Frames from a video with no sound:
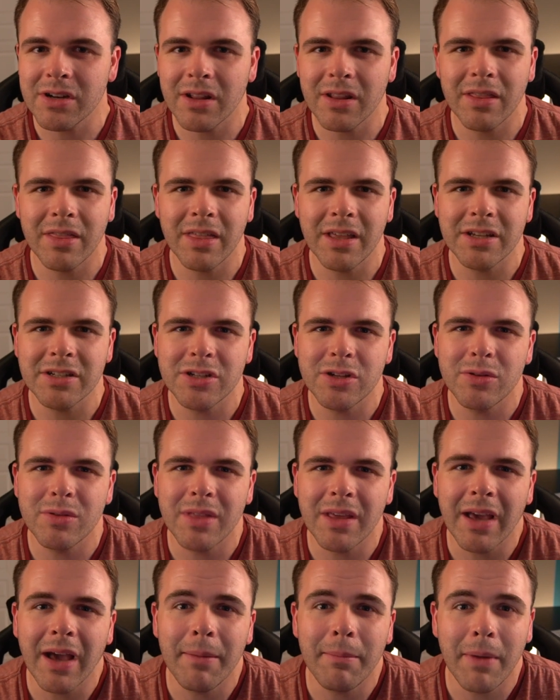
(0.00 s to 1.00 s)
on things you
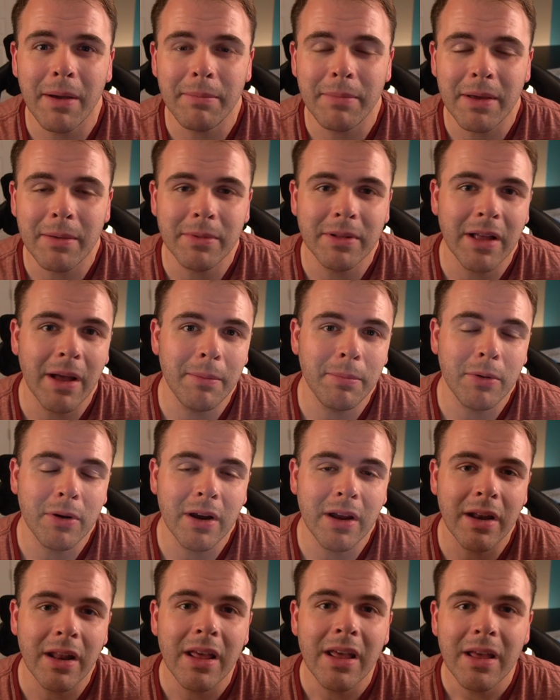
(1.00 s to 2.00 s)
think I might be able to
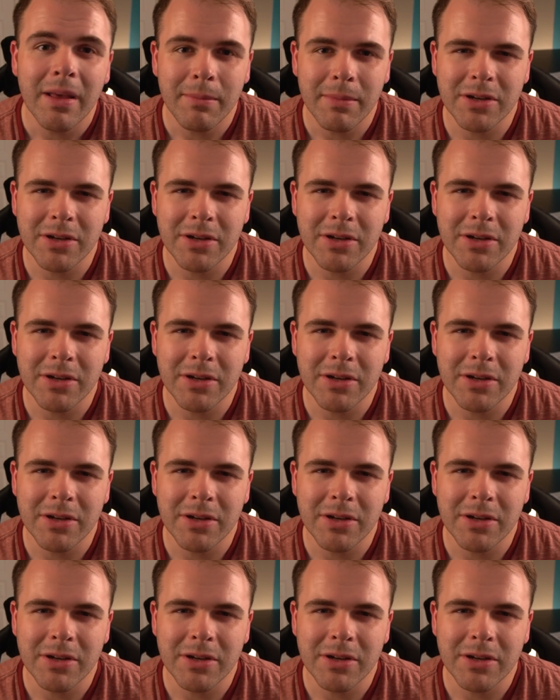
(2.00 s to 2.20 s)
upgrade,